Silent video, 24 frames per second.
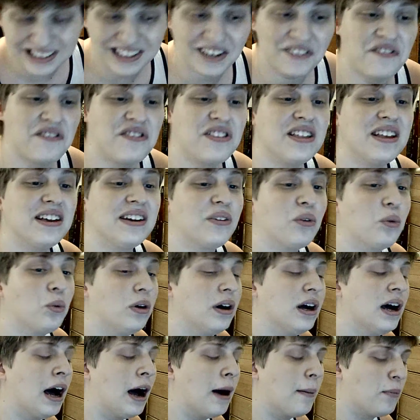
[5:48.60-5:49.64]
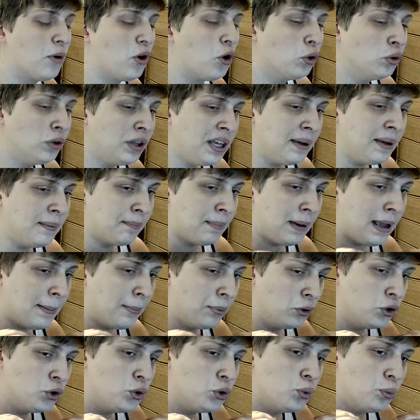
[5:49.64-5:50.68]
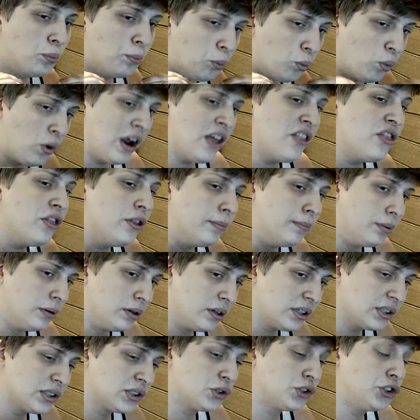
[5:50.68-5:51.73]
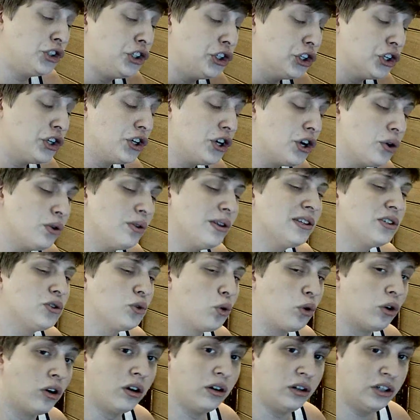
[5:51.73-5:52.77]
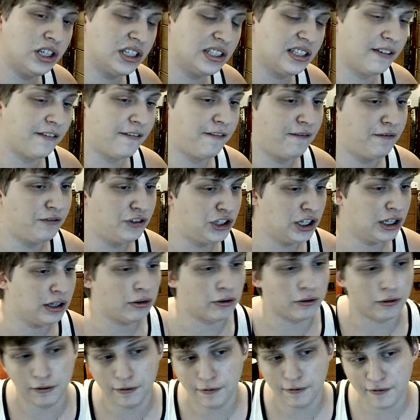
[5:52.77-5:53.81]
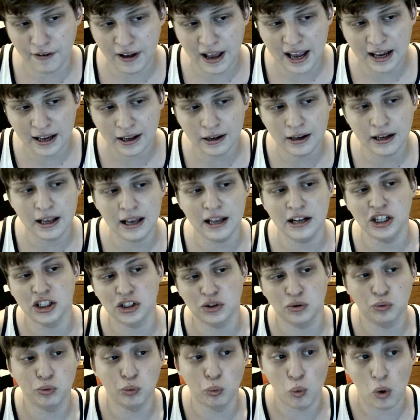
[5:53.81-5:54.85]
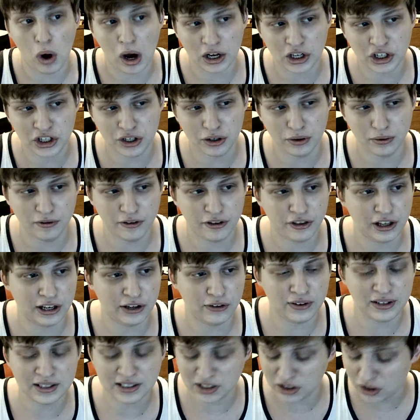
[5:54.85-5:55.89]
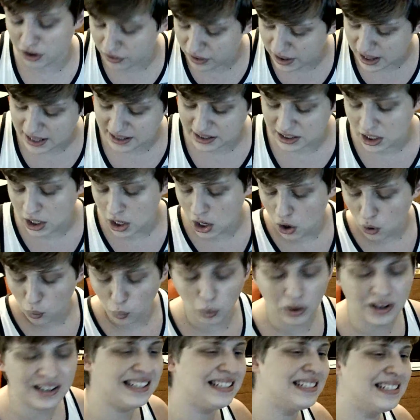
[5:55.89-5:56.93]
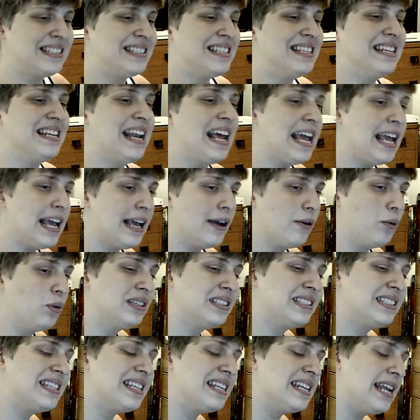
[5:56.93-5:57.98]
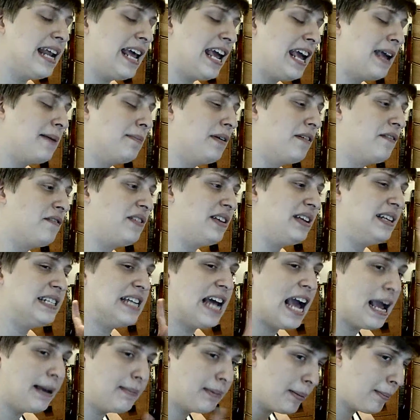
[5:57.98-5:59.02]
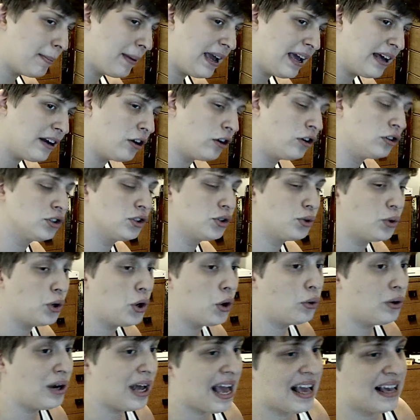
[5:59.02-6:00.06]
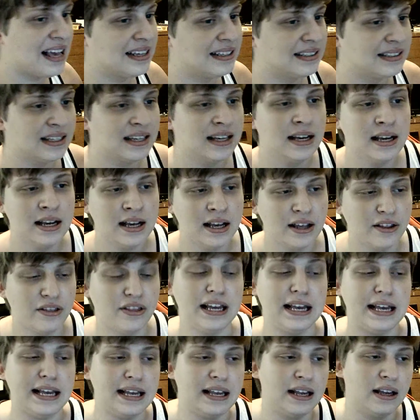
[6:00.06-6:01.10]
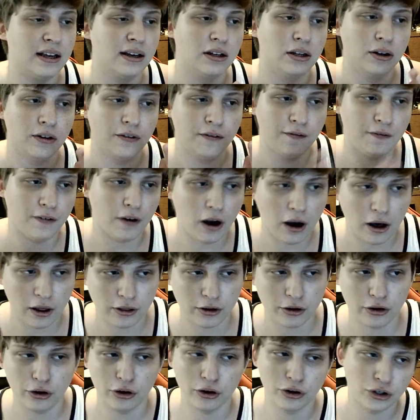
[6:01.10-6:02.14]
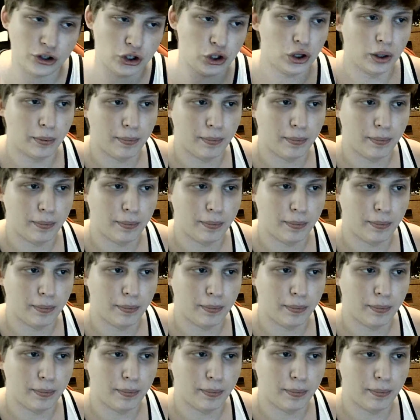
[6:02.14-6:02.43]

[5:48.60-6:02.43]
of the, only people who read the books should know this, or just a general fan and just watch theories and all that. What's the name of the tape man, also known as the father to the